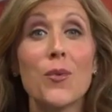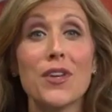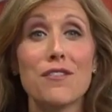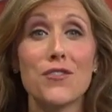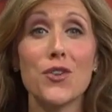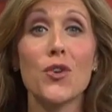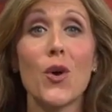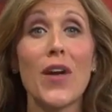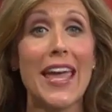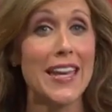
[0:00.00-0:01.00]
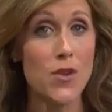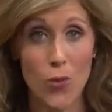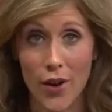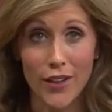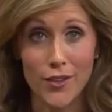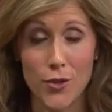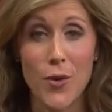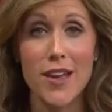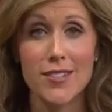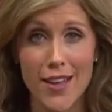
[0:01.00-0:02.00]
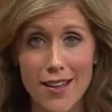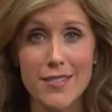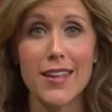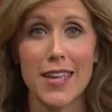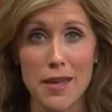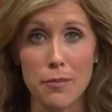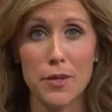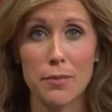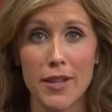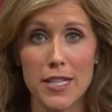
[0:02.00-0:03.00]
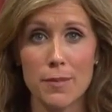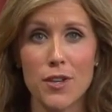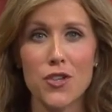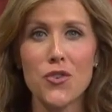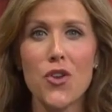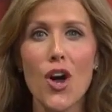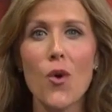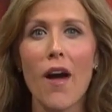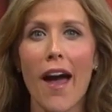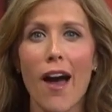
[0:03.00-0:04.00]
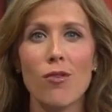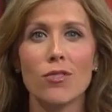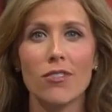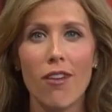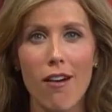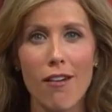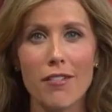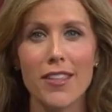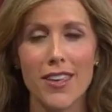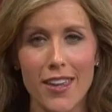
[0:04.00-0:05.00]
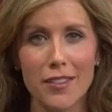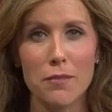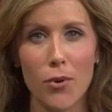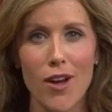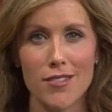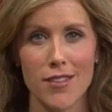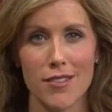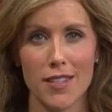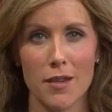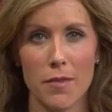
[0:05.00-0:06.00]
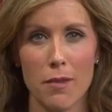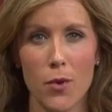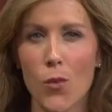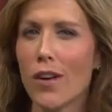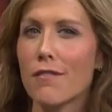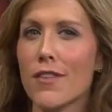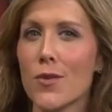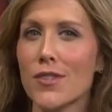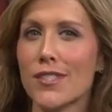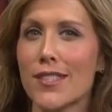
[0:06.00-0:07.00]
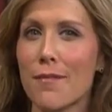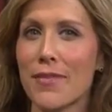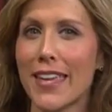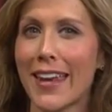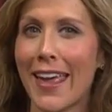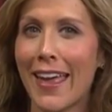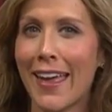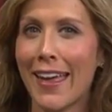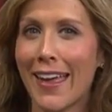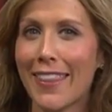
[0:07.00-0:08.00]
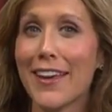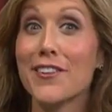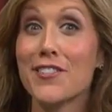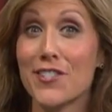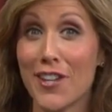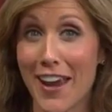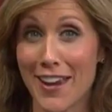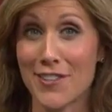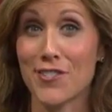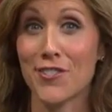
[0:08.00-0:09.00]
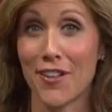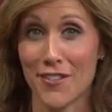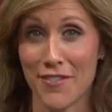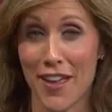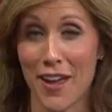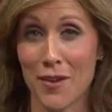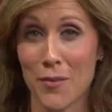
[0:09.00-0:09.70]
Well, if you know anyone who has gotten a hip replacement, you know how long the healing process can be. But what if there was something that could change all of that?